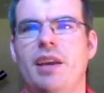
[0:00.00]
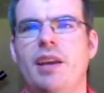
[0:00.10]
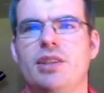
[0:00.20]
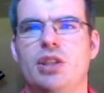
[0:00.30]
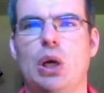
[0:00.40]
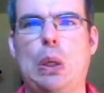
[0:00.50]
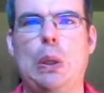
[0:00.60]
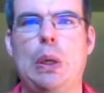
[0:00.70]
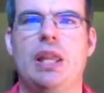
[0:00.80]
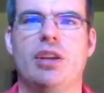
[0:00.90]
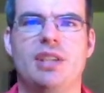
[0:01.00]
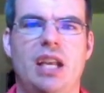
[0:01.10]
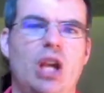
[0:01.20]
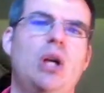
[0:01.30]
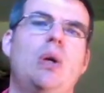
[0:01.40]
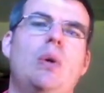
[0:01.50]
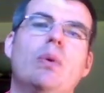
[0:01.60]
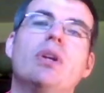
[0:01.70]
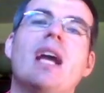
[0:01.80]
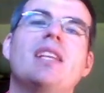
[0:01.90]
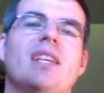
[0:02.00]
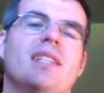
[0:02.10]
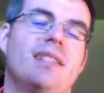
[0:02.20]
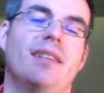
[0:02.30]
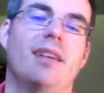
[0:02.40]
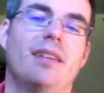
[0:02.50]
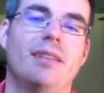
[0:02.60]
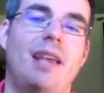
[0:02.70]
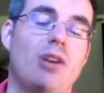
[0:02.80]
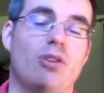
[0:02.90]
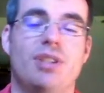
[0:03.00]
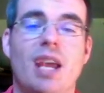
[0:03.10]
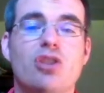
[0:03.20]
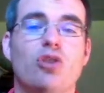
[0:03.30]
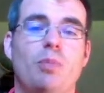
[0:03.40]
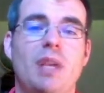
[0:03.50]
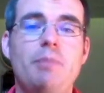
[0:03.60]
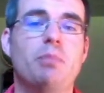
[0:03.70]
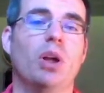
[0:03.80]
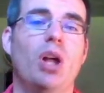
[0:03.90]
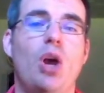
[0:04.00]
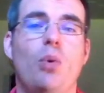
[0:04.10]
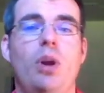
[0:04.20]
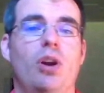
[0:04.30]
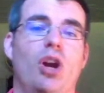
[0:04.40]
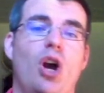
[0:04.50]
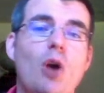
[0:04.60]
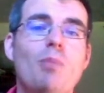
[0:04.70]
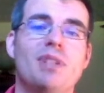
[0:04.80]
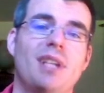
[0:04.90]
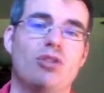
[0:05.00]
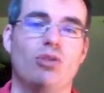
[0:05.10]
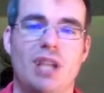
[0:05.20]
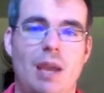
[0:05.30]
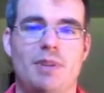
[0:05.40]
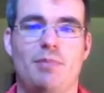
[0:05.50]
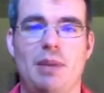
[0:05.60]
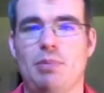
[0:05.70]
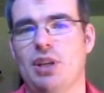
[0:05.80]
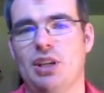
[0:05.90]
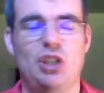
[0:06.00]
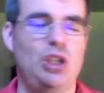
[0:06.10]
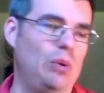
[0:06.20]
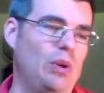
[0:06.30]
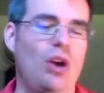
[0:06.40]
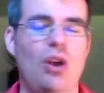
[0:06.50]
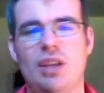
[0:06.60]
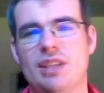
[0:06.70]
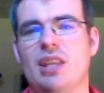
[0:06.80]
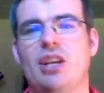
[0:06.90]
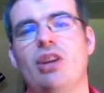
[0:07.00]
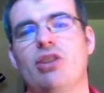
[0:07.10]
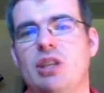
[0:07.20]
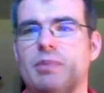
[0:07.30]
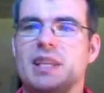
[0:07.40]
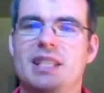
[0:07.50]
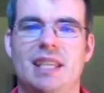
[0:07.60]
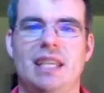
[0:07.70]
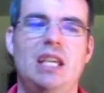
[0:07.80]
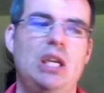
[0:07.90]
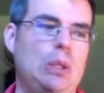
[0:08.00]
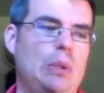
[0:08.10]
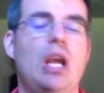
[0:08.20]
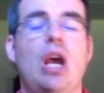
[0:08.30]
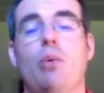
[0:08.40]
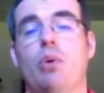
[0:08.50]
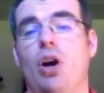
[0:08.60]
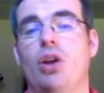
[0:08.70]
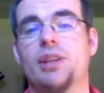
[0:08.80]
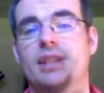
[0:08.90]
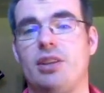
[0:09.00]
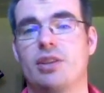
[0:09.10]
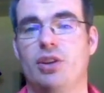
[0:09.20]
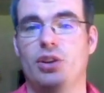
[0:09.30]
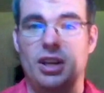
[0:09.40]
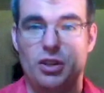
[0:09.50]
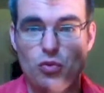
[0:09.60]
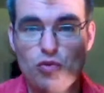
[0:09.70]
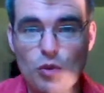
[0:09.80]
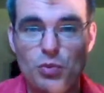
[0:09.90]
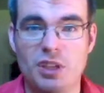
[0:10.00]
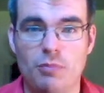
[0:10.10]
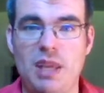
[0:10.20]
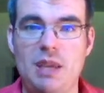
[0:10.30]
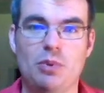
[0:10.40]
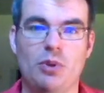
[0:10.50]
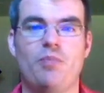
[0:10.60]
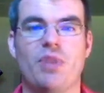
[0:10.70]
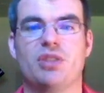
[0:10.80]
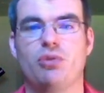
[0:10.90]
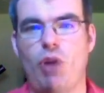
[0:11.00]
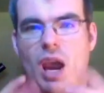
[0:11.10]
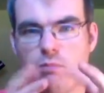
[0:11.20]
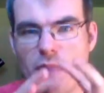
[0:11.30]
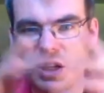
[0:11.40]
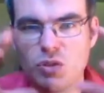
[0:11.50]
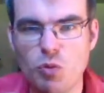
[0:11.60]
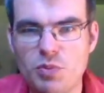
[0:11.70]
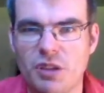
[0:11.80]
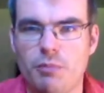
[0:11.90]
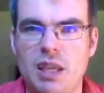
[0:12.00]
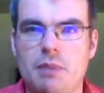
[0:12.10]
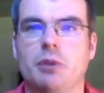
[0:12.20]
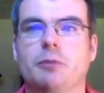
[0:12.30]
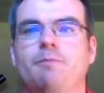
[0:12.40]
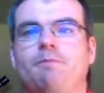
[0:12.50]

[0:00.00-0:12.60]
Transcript: So they'll say, no, we're not just heterosexual people. We are homosexual types of people here too, and all these other LGBTQ and all these other groups of people, this fragmented groups of people.